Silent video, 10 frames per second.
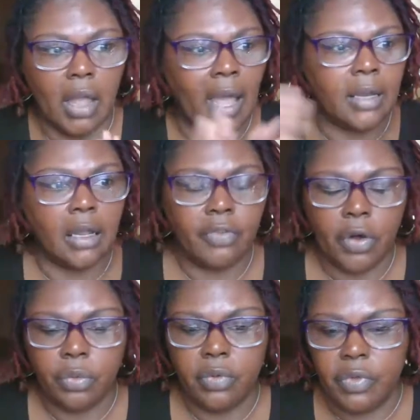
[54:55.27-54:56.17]
I love
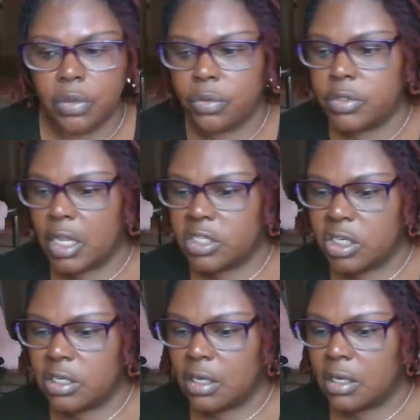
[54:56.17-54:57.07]
her reviews that
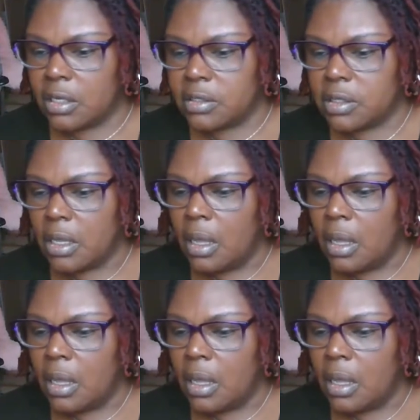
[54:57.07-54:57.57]
she does.